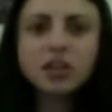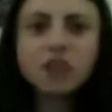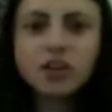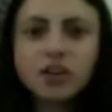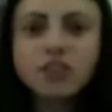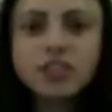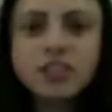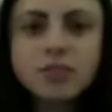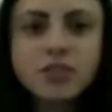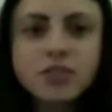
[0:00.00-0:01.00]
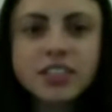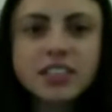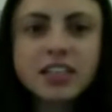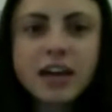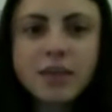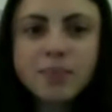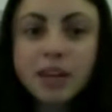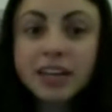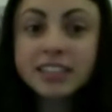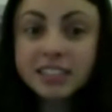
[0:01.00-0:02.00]
don't go to the movies a lot, but
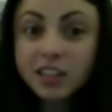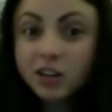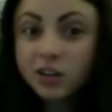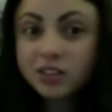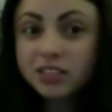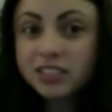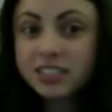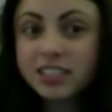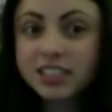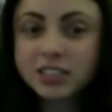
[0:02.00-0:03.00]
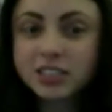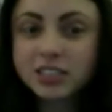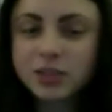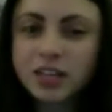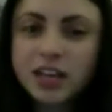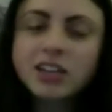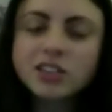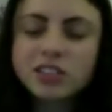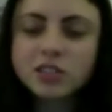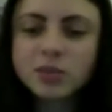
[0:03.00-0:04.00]
I did go to see this one. I
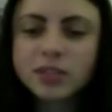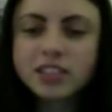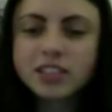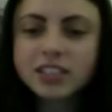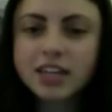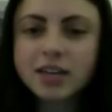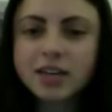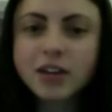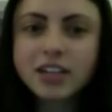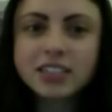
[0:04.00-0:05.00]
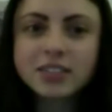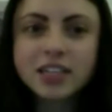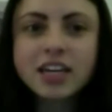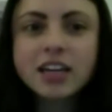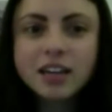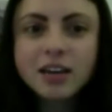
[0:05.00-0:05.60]
usually just wait till they come out on DVD.